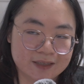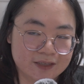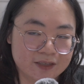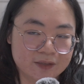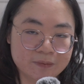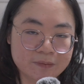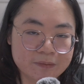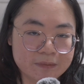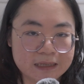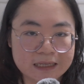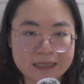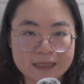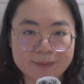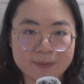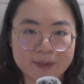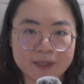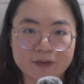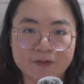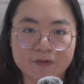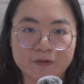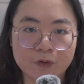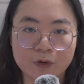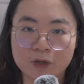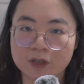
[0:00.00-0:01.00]
there's
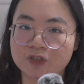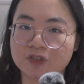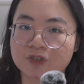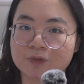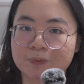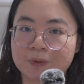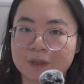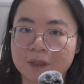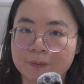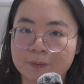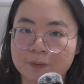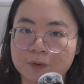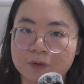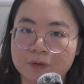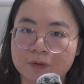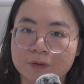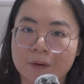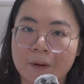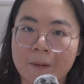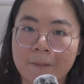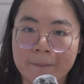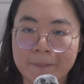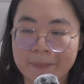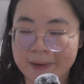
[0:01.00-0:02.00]
maybe 400
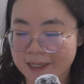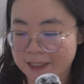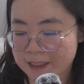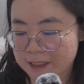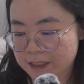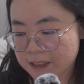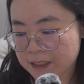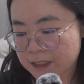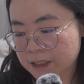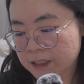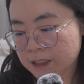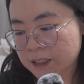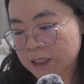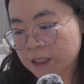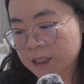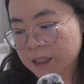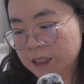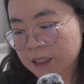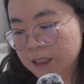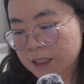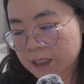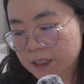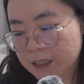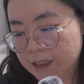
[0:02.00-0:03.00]
people max
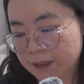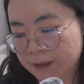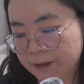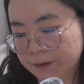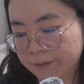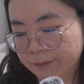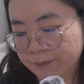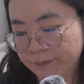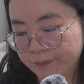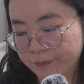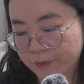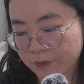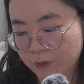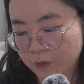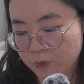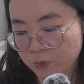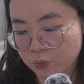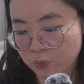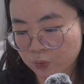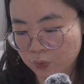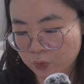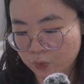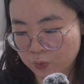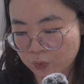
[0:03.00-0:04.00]

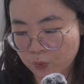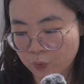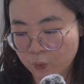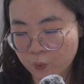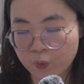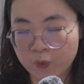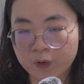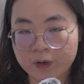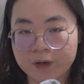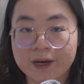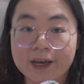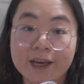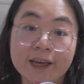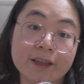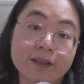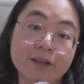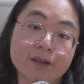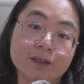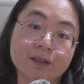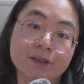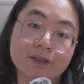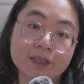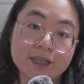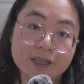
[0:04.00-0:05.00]
who were at
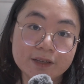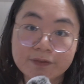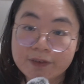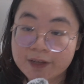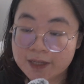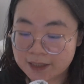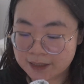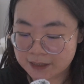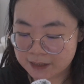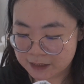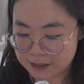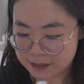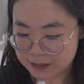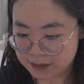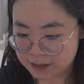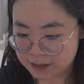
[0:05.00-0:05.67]
the event.